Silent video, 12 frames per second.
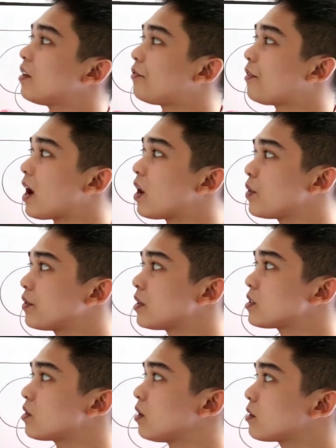the following
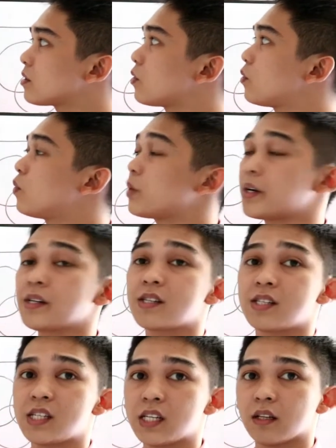results were
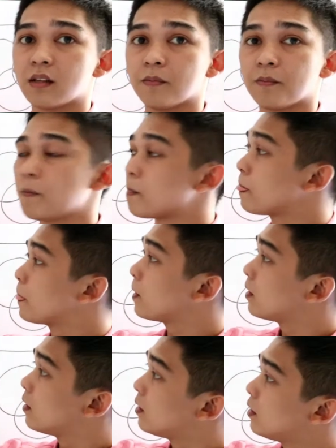seen.
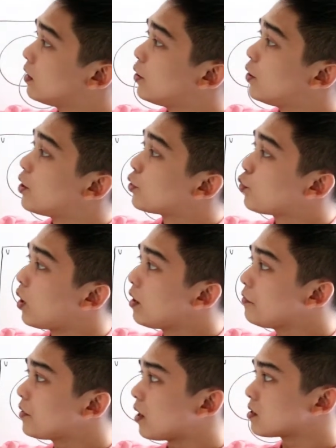
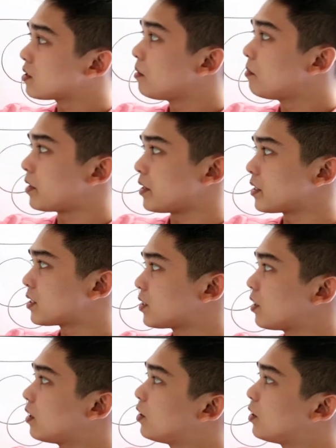12 customers